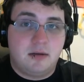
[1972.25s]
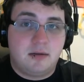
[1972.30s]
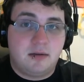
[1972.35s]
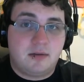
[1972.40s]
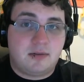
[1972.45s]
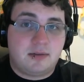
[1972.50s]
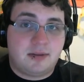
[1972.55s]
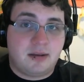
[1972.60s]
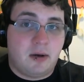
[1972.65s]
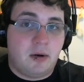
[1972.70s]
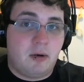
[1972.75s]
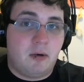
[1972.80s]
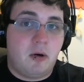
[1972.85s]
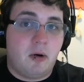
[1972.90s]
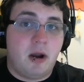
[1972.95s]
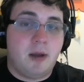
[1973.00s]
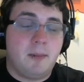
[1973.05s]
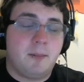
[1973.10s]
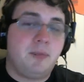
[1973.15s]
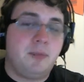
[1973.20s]
So
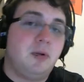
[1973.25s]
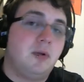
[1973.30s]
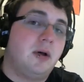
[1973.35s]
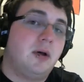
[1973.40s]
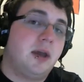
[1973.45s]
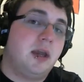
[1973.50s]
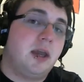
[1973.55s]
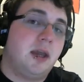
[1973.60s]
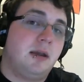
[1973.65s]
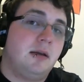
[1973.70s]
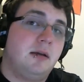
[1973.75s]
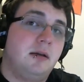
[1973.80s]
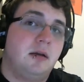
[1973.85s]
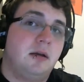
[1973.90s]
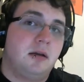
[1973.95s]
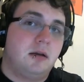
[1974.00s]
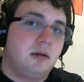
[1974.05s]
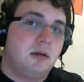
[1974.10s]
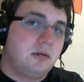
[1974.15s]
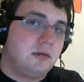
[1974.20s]
employing
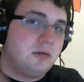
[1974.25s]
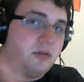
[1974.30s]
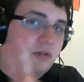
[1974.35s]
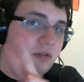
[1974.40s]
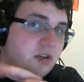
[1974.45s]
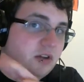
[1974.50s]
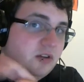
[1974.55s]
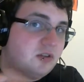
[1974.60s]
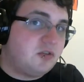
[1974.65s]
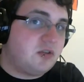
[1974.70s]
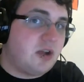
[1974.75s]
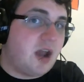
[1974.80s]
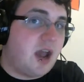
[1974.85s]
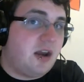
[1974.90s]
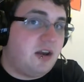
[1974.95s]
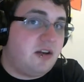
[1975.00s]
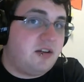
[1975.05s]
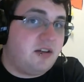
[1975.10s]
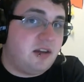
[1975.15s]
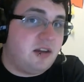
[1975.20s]
cheese
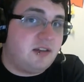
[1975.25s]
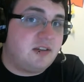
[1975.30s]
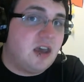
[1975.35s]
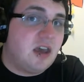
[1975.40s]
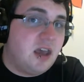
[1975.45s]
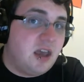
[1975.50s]
strategies